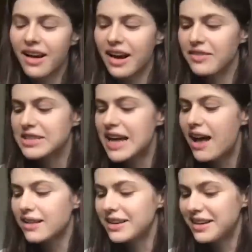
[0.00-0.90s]
I have a
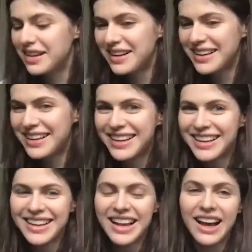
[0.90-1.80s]
talent.
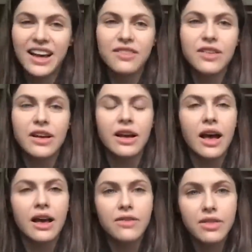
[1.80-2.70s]
I
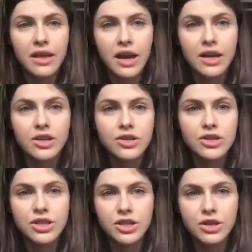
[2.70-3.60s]
have a thing I used
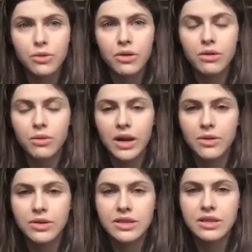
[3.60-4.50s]
to do when I
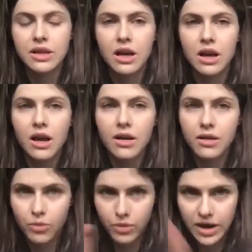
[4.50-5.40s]

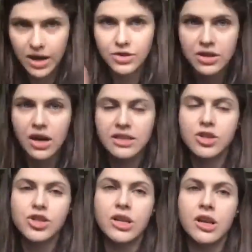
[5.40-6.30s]
used to
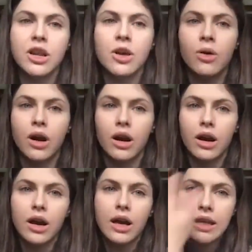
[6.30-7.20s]
audition in New York
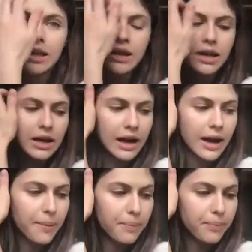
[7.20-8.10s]

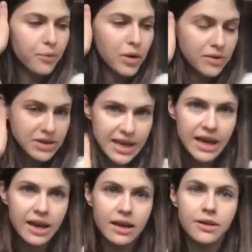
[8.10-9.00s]
when I was a
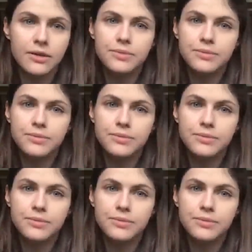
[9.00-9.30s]
kid.